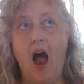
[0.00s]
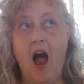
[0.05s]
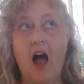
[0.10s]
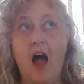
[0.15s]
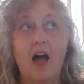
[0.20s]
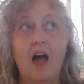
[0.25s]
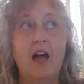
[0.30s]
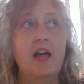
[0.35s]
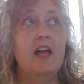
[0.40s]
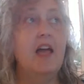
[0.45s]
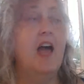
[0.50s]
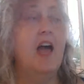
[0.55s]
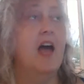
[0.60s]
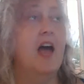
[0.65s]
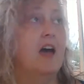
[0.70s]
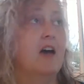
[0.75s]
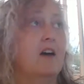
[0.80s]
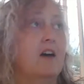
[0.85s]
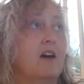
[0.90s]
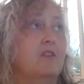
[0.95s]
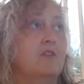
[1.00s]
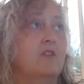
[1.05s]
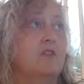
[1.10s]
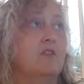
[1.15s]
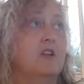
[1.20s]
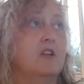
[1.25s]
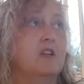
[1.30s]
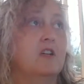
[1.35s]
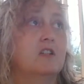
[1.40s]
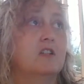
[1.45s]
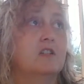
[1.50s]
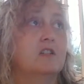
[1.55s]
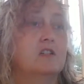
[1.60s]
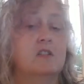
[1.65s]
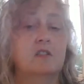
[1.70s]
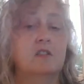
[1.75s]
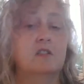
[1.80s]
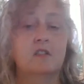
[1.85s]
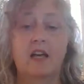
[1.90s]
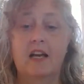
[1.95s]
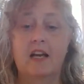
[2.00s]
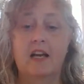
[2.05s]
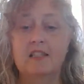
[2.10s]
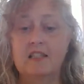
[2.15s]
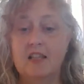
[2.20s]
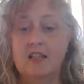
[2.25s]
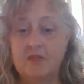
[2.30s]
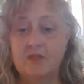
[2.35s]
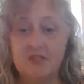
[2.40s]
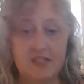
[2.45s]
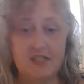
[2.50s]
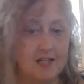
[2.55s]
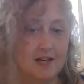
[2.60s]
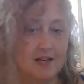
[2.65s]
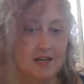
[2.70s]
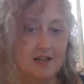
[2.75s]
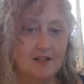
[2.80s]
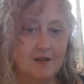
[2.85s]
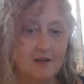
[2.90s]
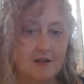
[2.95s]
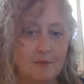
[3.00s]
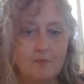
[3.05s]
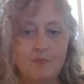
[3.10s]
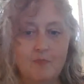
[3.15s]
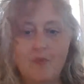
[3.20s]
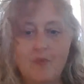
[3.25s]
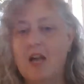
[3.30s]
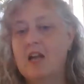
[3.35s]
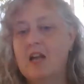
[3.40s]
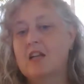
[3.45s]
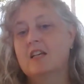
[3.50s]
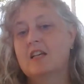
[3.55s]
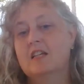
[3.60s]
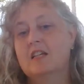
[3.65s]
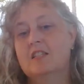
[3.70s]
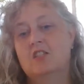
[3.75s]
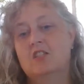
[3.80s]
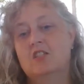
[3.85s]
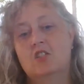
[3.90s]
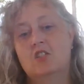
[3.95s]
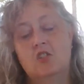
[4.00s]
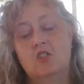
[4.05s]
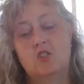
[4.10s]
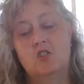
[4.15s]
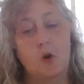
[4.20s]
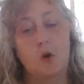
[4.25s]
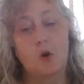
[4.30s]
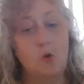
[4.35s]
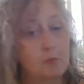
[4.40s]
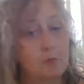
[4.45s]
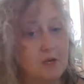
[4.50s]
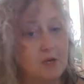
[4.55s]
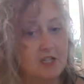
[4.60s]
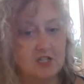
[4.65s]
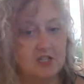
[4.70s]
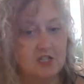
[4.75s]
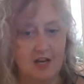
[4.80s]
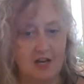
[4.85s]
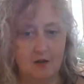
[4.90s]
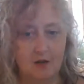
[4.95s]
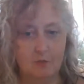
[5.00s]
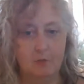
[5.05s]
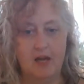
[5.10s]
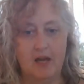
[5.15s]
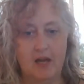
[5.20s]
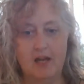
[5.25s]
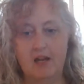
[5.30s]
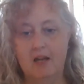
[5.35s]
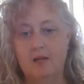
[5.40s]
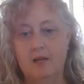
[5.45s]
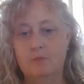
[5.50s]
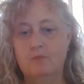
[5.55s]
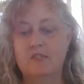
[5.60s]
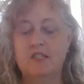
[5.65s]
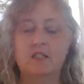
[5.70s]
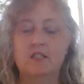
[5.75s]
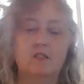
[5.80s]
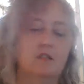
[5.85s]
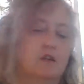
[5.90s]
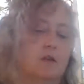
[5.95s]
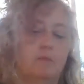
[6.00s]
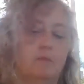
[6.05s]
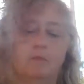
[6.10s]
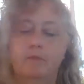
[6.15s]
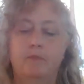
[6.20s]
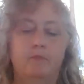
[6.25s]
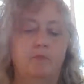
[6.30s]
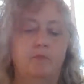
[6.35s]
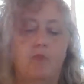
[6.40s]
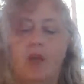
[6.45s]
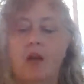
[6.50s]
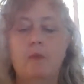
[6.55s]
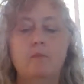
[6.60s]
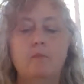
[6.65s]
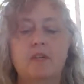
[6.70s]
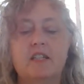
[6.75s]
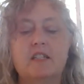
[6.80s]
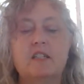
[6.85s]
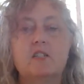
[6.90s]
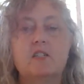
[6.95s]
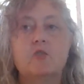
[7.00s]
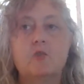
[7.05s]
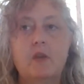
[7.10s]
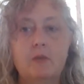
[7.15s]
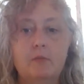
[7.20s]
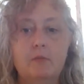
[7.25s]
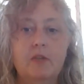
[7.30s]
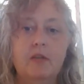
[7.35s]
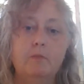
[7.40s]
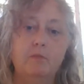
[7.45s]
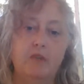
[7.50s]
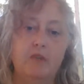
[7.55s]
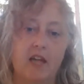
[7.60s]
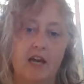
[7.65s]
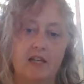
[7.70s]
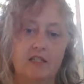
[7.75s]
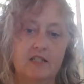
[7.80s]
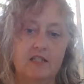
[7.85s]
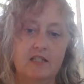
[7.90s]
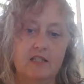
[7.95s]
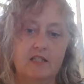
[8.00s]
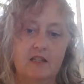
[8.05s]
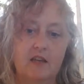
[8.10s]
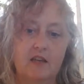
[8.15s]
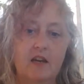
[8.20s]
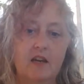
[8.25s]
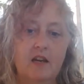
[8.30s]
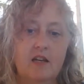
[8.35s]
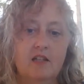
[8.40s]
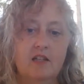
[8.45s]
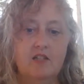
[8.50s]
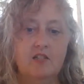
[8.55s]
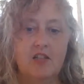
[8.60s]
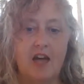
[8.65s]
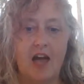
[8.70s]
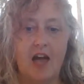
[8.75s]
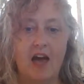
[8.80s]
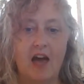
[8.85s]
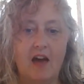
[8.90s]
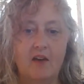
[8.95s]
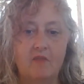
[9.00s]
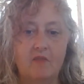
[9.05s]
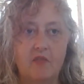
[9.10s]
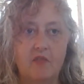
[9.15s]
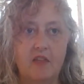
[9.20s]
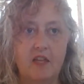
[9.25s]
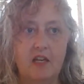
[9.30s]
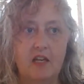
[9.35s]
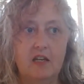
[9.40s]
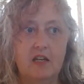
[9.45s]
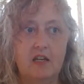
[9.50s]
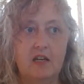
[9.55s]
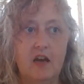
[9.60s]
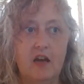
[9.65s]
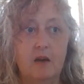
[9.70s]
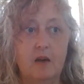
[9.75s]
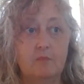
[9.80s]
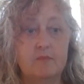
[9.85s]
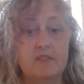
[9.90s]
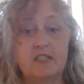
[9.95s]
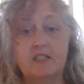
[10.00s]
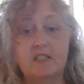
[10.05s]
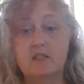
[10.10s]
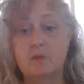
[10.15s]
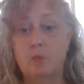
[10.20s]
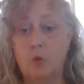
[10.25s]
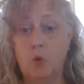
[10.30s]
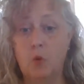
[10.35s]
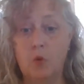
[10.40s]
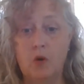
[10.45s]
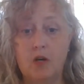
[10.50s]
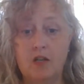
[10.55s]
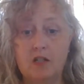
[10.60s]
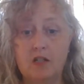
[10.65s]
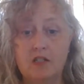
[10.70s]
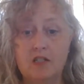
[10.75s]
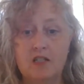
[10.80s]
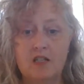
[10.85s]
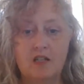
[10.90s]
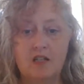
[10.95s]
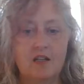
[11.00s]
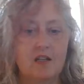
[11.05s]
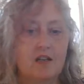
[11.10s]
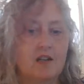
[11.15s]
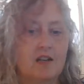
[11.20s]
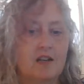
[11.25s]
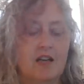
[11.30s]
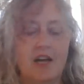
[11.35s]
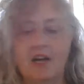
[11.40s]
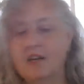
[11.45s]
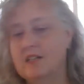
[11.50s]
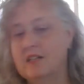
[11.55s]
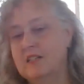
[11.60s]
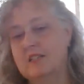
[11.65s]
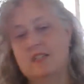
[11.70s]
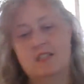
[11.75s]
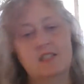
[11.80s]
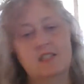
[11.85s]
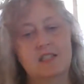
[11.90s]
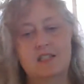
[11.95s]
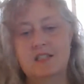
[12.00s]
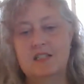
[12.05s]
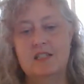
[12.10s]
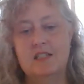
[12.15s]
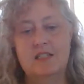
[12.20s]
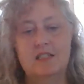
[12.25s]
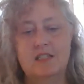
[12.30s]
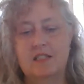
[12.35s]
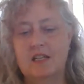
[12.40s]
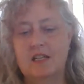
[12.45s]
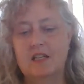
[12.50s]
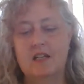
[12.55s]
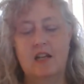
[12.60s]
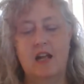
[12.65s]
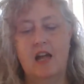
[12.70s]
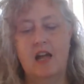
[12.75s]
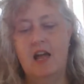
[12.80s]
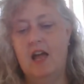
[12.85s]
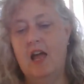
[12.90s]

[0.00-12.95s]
I have... As I've said, so much help, and I am I'm extremely blessed to have the um, support and assistance and